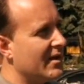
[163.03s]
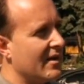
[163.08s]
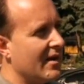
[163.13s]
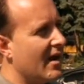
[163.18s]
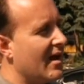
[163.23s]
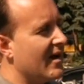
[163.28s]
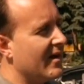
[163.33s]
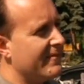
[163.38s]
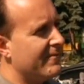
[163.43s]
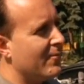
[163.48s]
looking
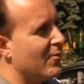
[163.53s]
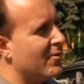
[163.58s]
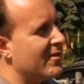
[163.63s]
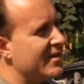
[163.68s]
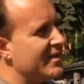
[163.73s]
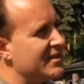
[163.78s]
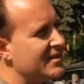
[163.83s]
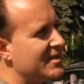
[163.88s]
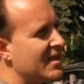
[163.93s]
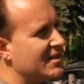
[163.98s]
at high
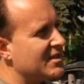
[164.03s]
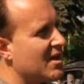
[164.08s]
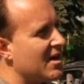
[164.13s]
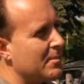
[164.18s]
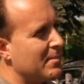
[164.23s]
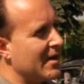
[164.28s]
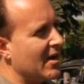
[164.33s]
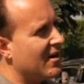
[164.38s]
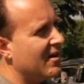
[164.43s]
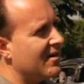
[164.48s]
40s. That's
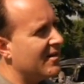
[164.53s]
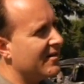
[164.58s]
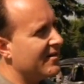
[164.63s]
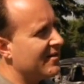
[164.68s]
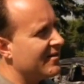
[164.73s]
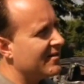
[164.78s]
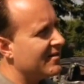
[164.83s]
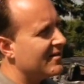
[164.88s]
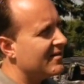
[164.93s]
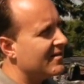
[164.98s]
got to be
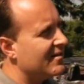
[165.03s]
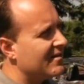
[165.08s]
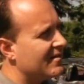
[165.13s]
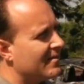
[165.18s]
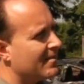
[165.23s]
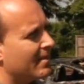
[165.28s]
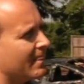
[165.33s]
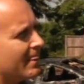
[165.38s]
hard. Yeah,